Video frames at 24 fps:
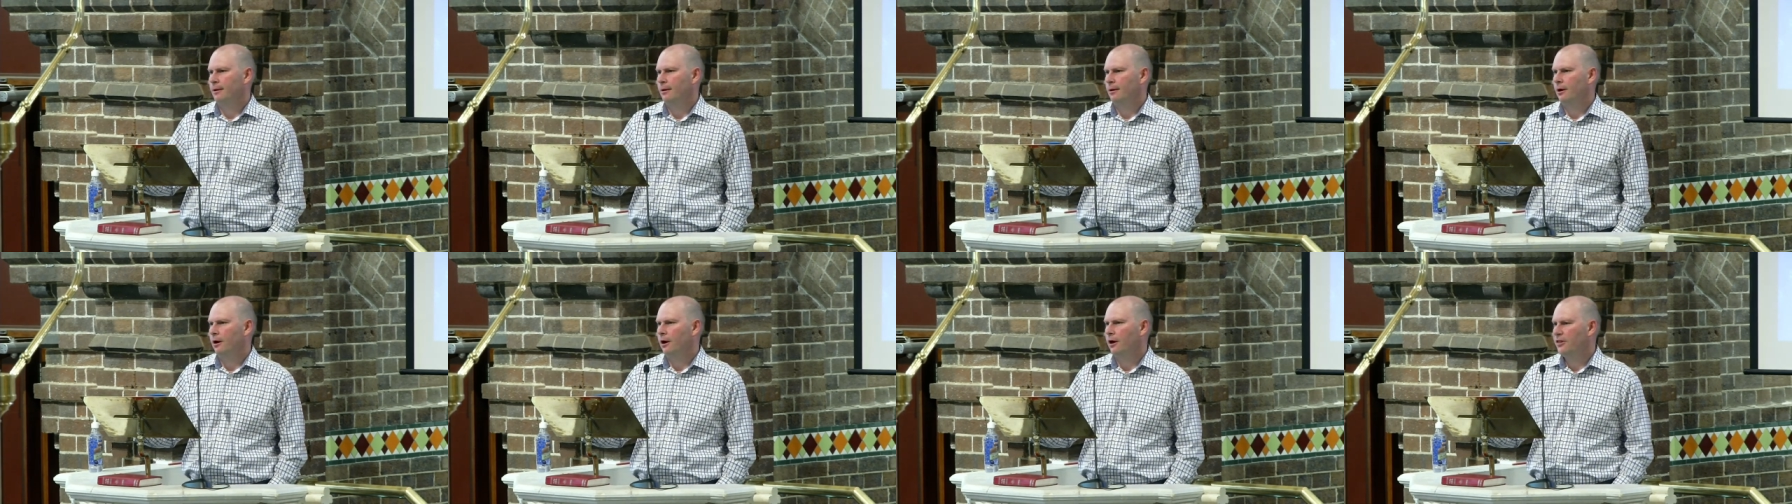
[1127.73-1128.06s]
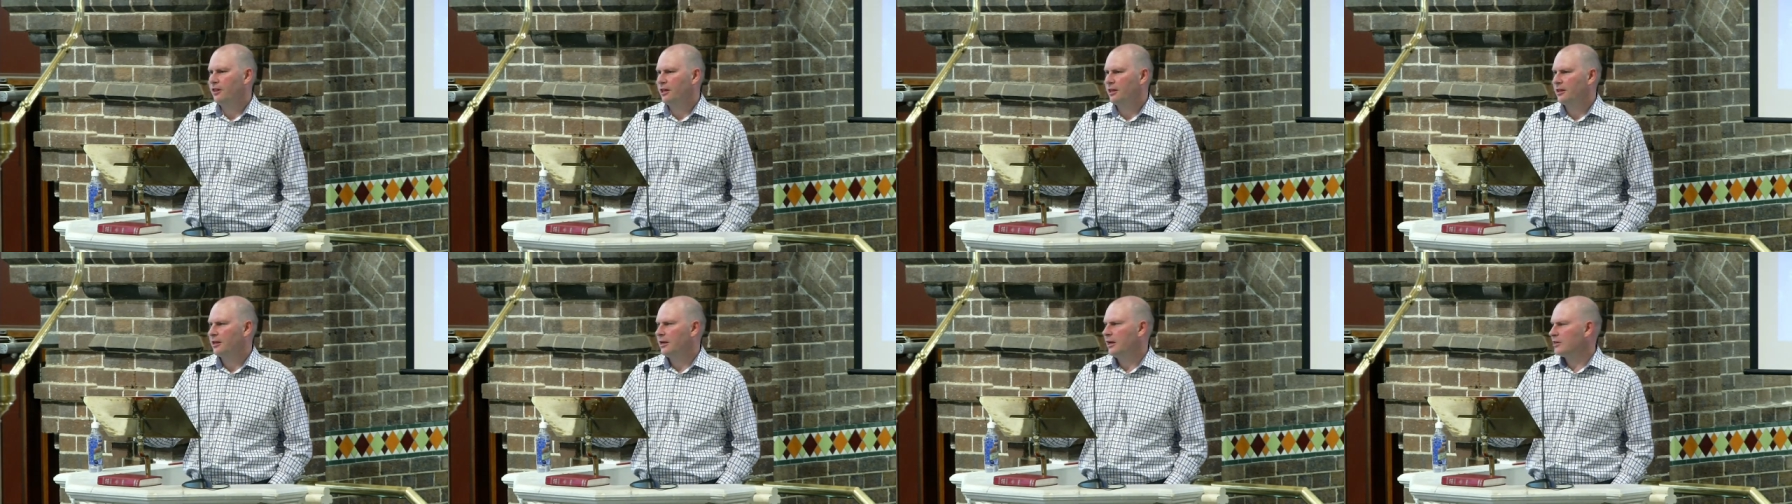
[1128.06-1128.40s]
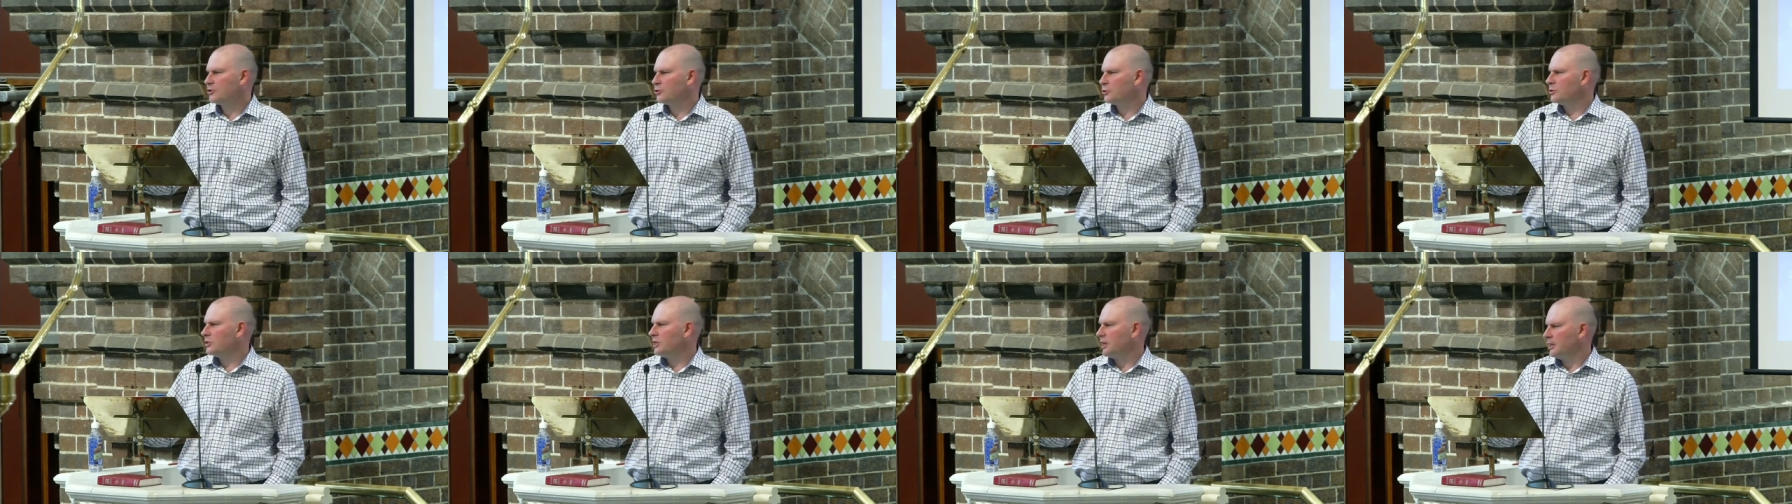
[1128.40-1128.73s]
I think the
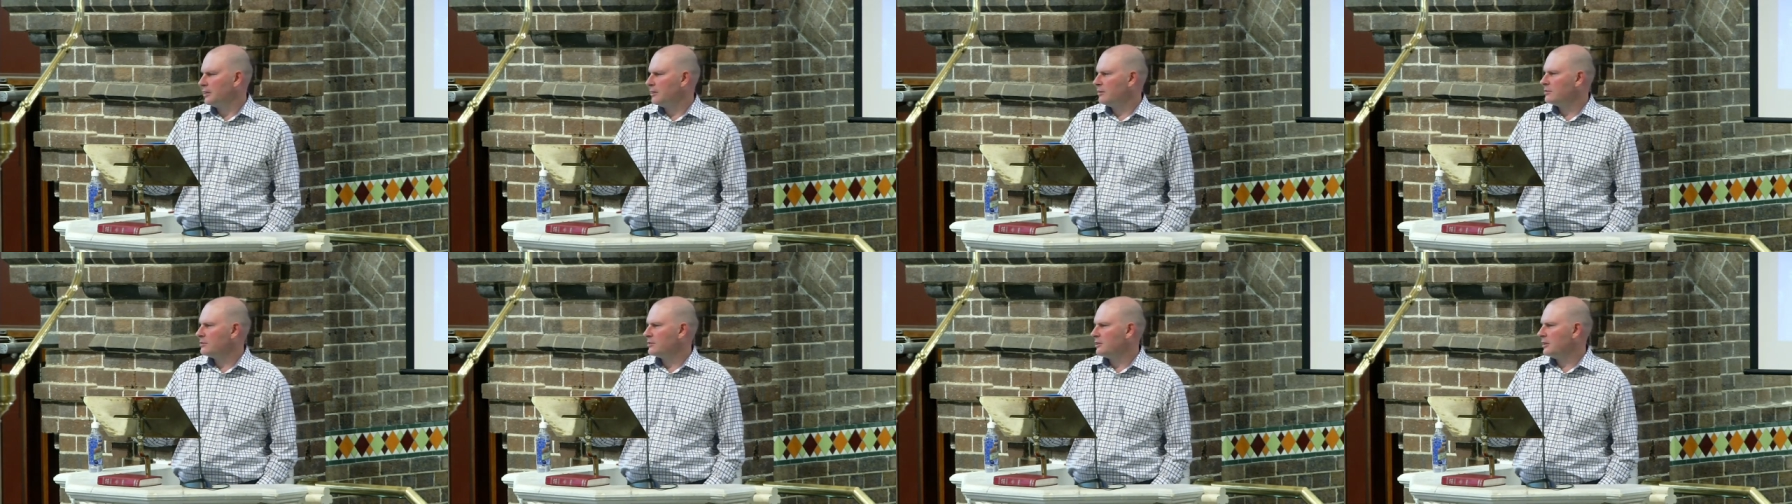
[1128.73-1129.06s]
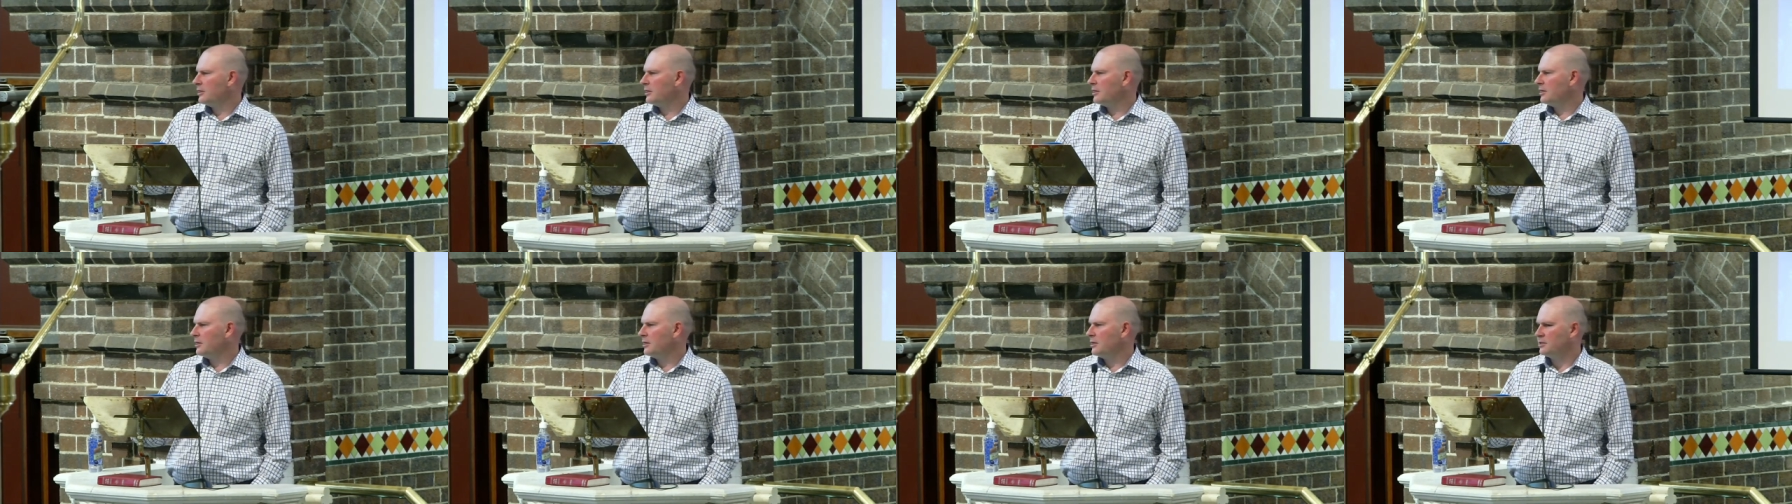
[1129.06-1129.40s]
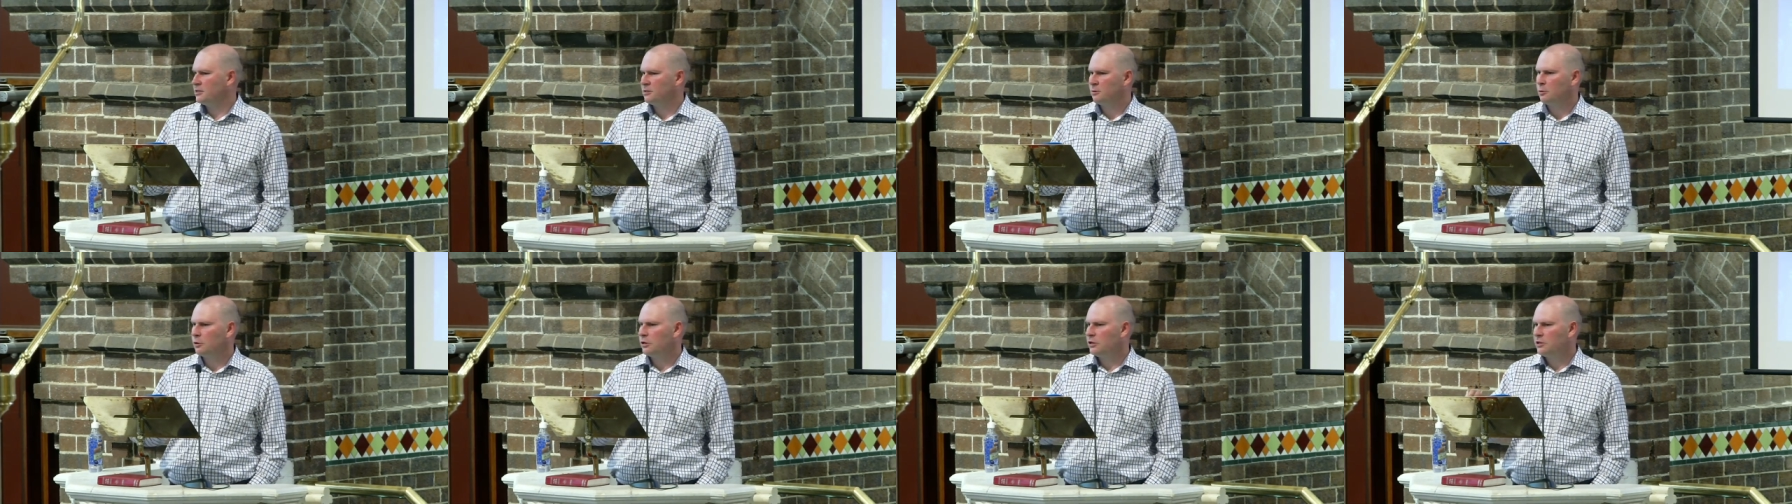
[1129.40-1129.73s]
natural tendency is to
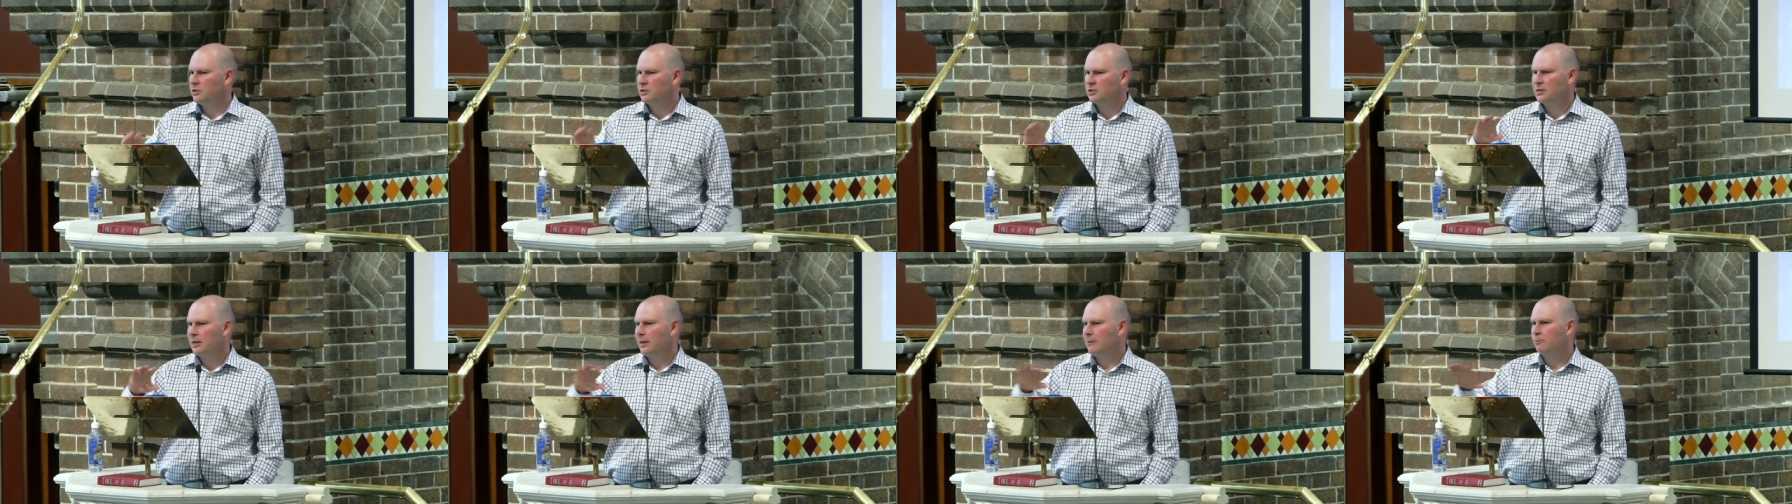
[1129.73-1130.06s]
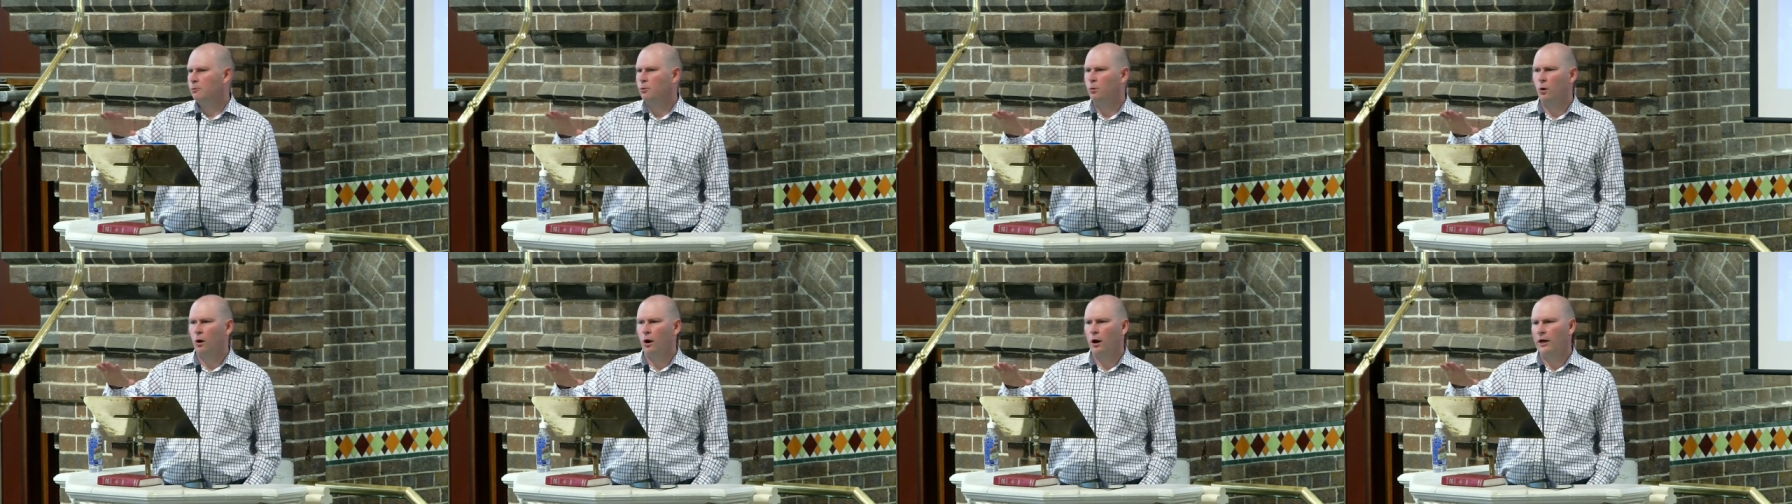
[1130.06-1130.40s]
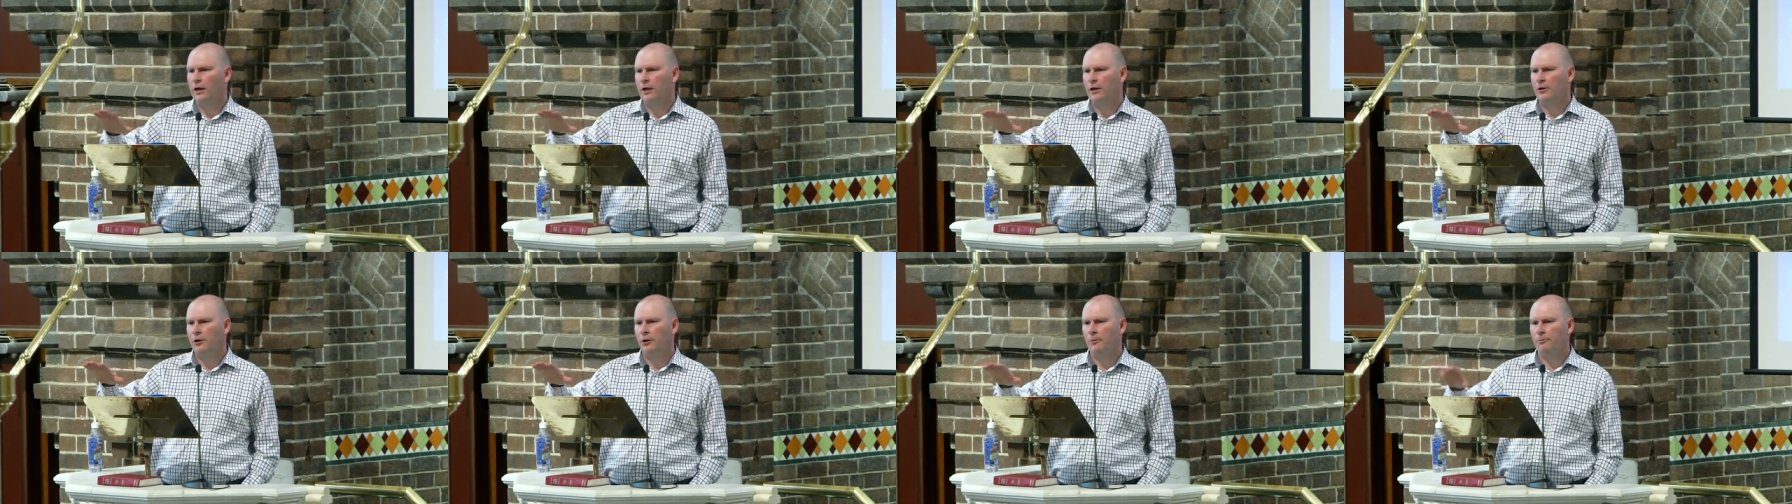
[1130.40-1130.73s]
want to just keep quiet
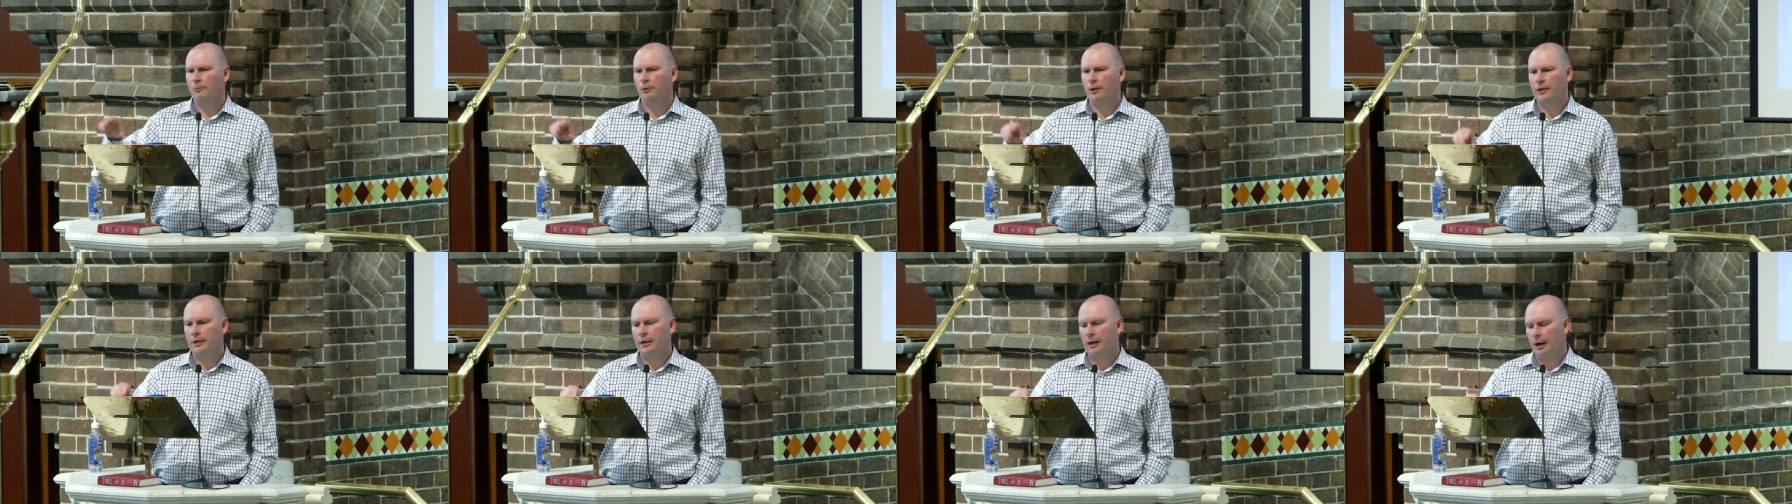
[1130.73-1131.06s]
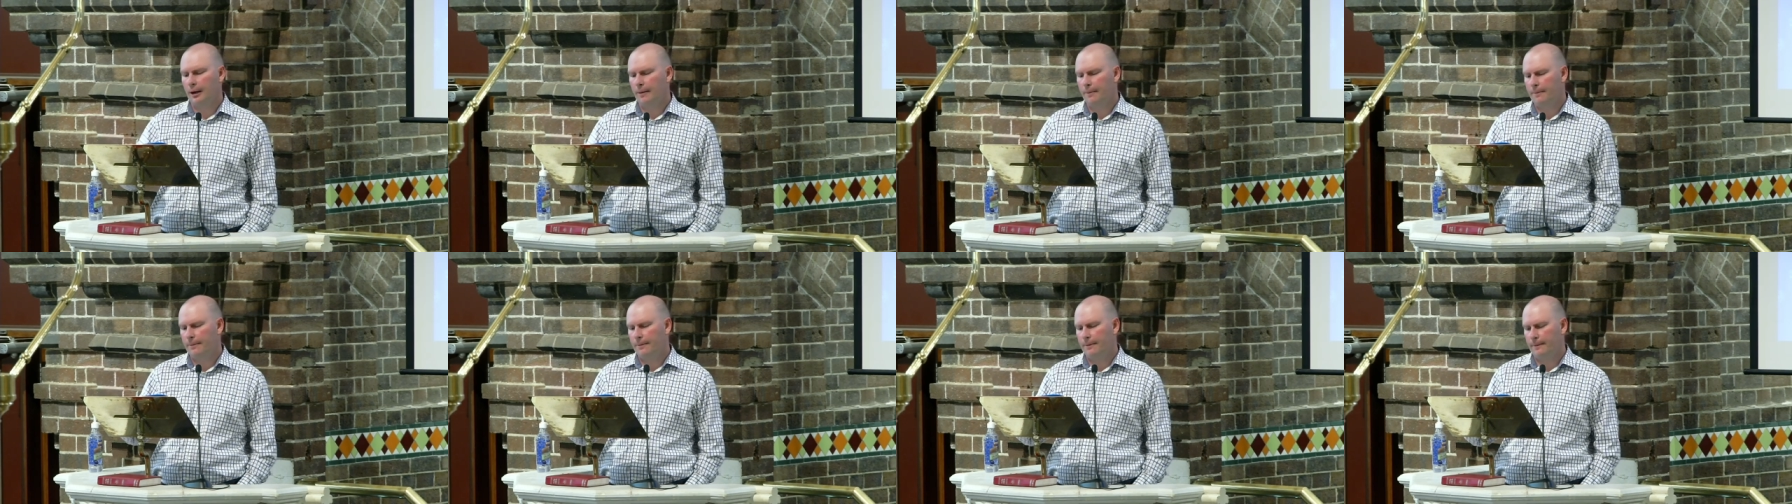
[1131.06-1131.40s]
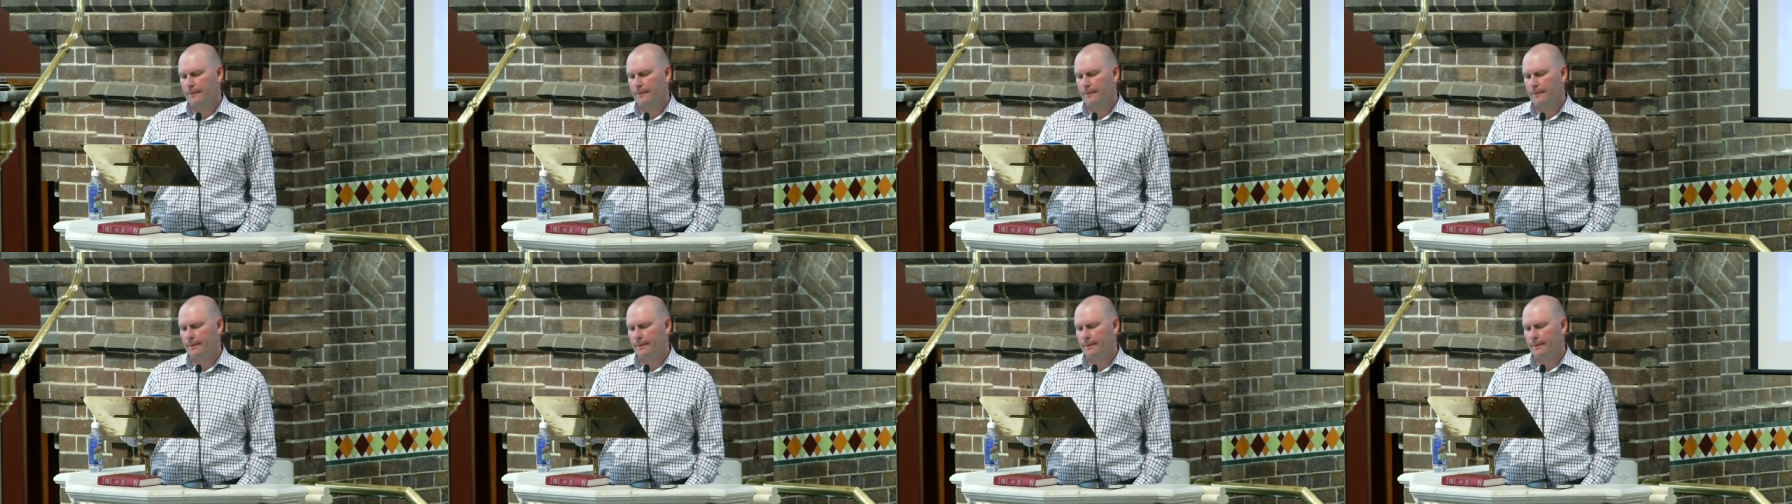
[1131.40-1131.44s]
and not bring it up.